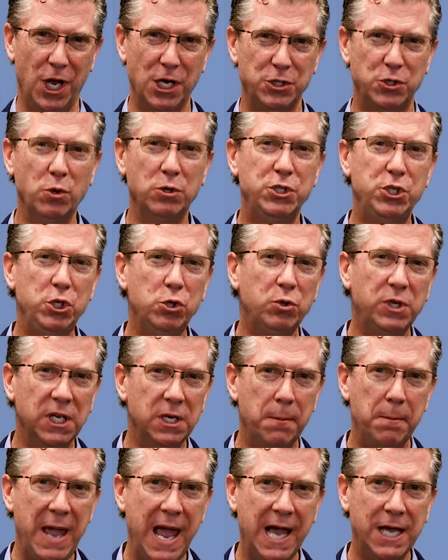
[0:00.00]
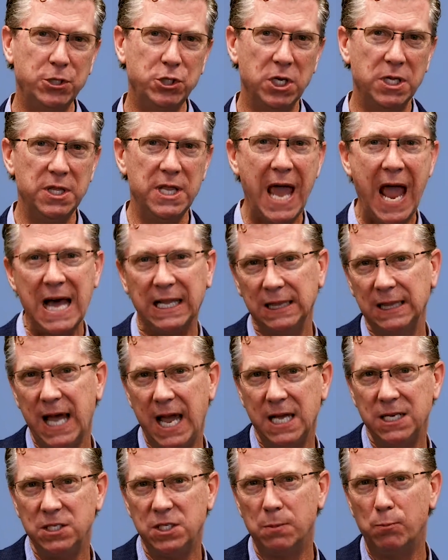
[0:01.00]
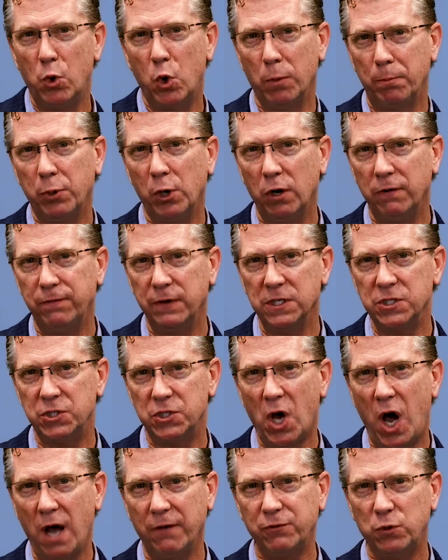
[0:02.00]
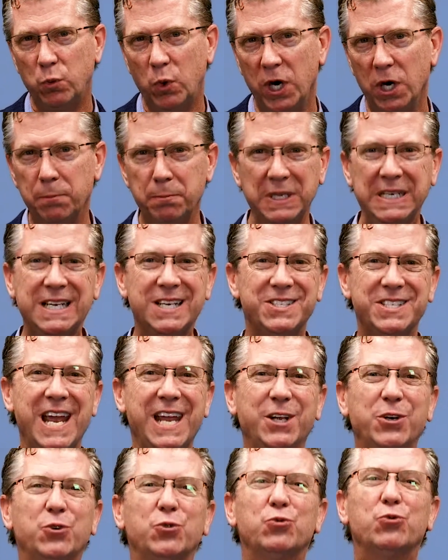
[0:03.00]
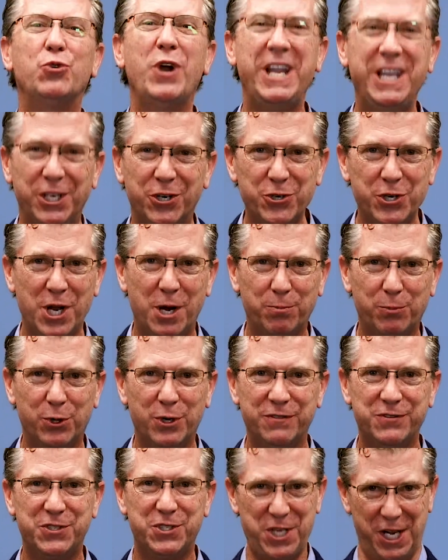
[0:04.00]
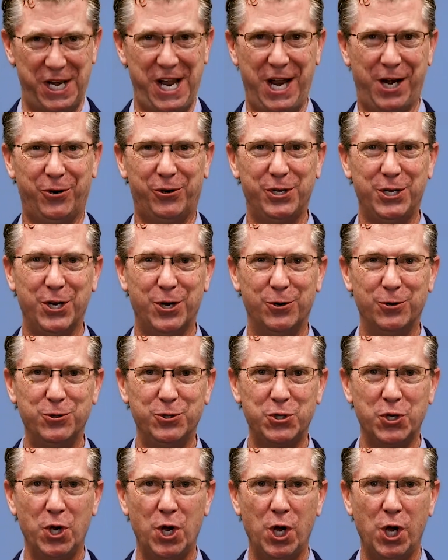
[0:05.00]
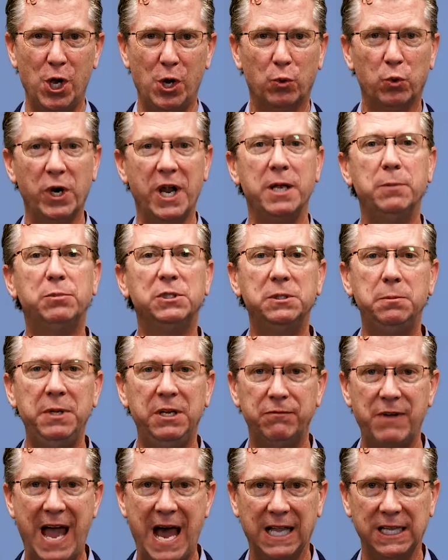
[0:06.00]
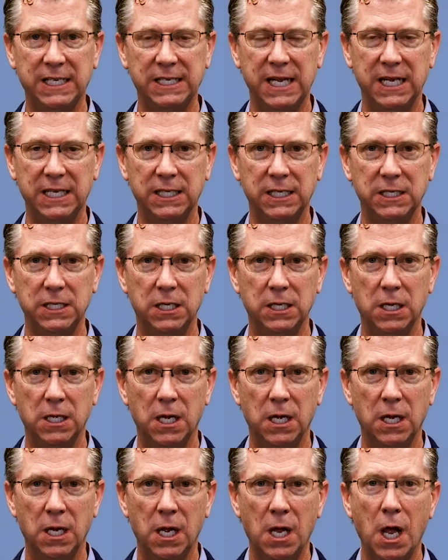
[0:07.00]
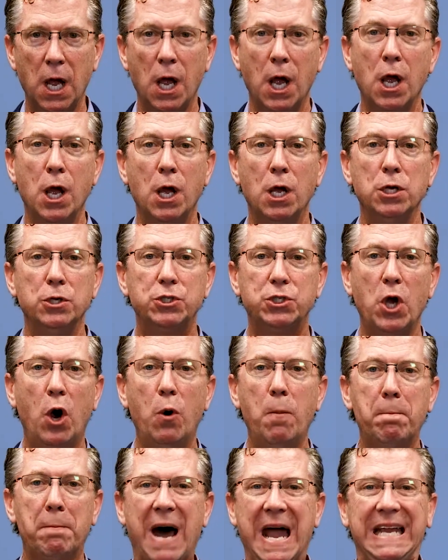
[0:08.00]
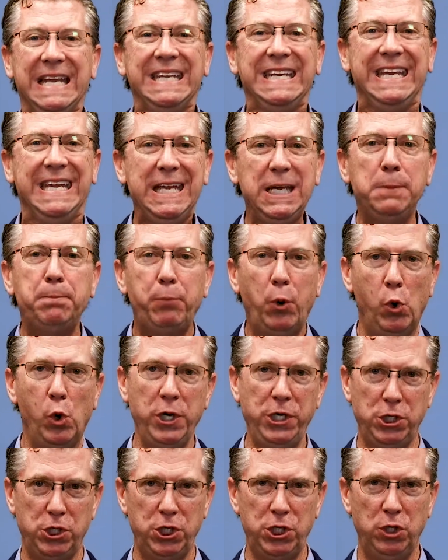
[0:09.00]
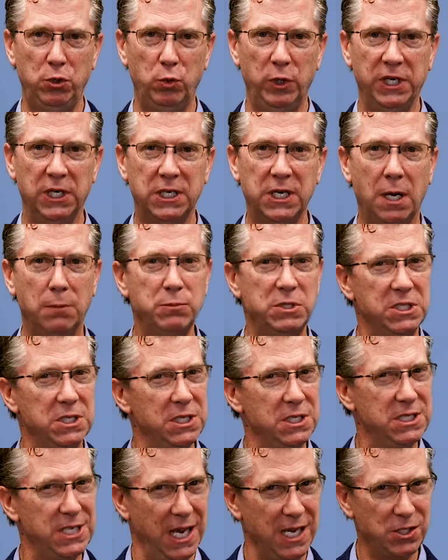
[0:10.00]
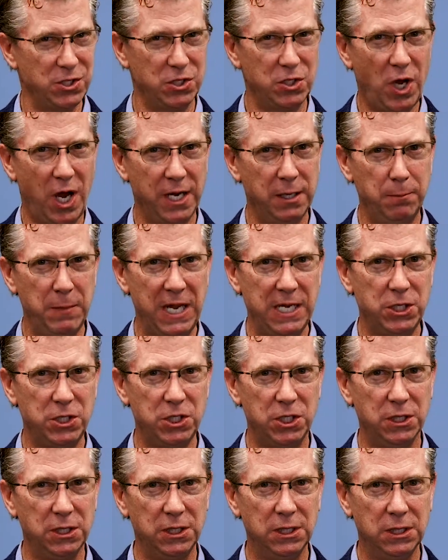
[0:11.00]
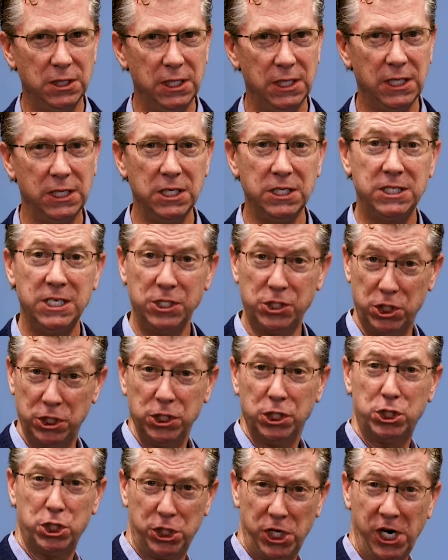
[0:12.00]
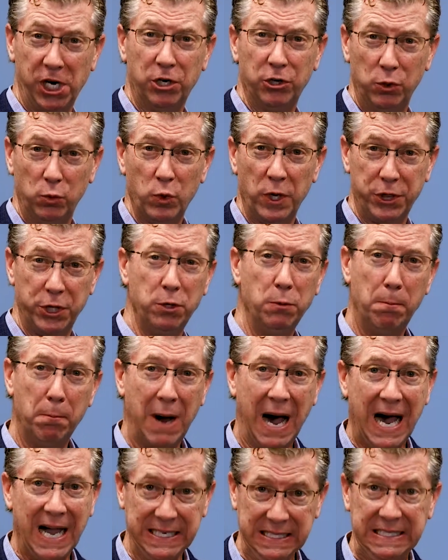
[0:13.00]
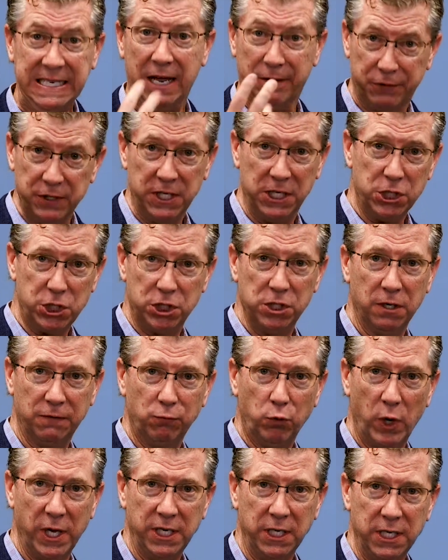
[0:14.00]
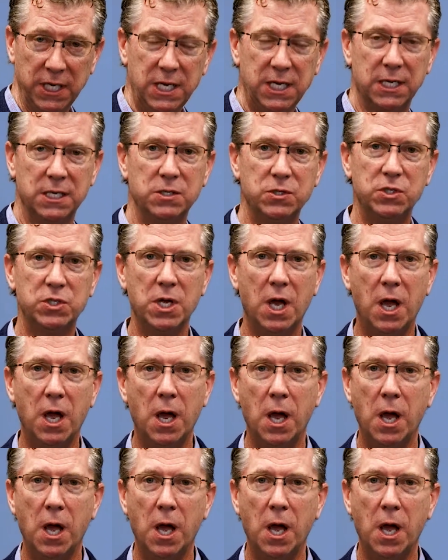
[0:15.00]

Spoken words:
So as you can imagine, that led to more perfect software because a greater number of scenarios were able to be validated. So my key point to you when it comes to test automation, in addition to sharing with you my definition of what it is,